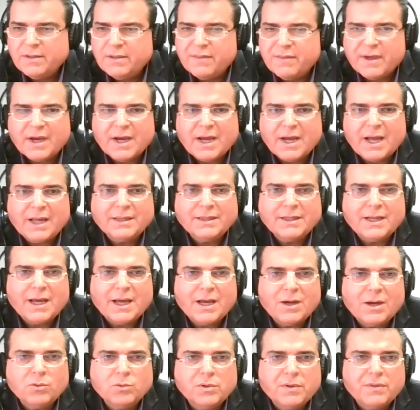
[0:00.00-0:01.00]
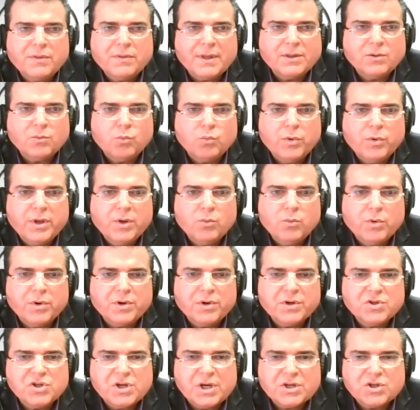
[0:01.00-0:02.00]
the handout that we were
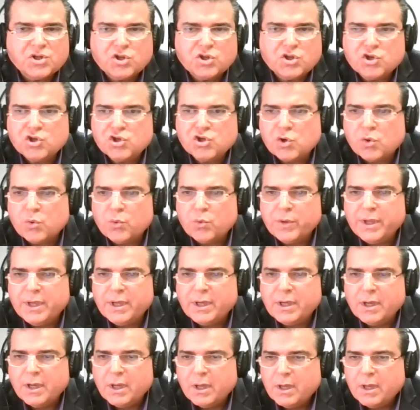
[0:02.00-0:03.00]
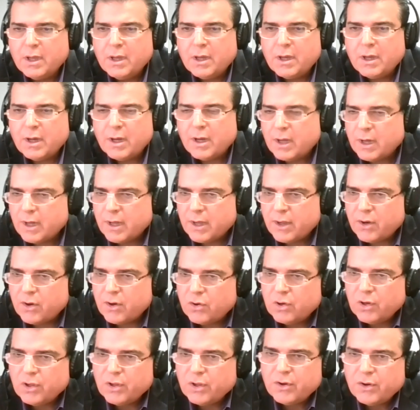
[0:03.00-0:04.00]
just showing
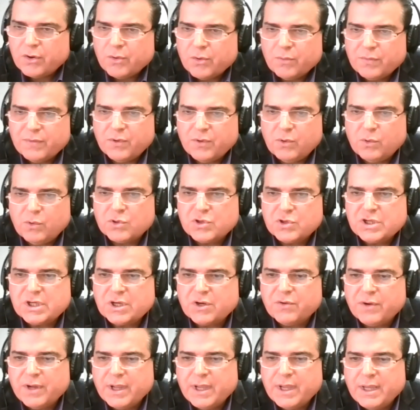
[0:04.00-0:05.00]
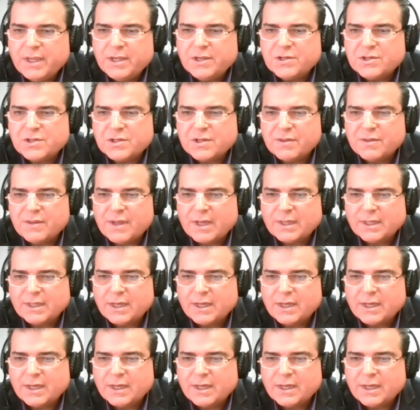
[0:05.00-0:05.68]
earlier on your screens, that